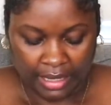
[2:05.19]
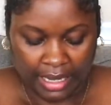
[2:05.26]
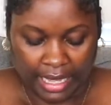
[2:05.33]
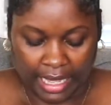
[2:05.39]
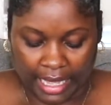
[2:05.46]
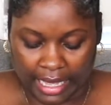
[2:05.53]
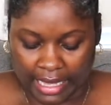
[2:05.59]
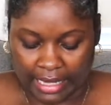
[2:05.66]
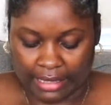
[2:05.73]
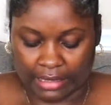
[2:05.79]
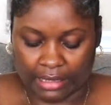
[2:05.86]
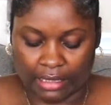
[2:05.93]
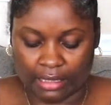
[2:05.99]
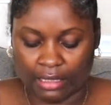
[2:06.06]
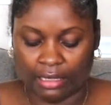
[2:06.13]

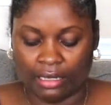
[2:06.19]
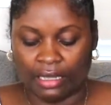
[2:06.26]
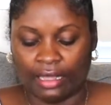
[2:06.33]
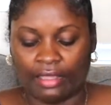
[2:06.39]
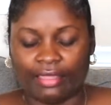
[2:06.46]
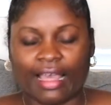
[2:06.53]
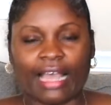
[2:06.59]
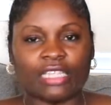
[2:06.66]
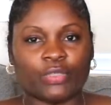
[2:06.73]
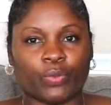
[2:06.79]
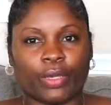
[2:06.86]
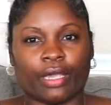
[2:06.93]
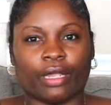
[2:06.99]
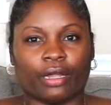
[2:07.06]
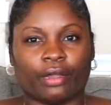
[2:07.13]
and that's
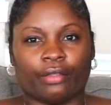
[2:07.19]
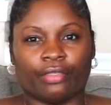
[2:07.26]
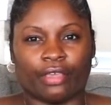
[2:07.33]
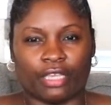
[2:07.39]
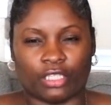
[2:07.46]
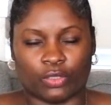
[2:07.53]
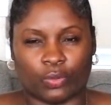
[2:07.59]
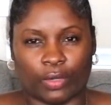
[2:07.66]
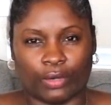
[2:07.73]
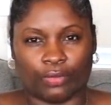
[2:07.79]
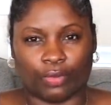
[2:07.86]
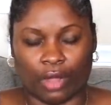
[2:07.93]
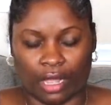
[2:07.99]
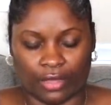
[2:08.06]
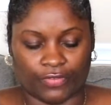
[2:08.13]
where things went
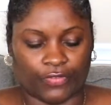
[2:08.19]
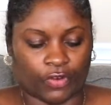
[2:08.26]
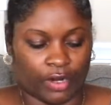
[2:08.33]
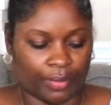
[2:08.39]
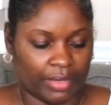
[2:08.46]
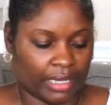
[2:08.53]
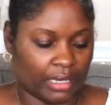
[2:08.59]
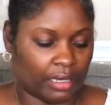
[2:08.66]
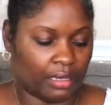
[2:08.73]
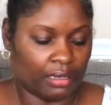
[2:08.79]
wrong for me.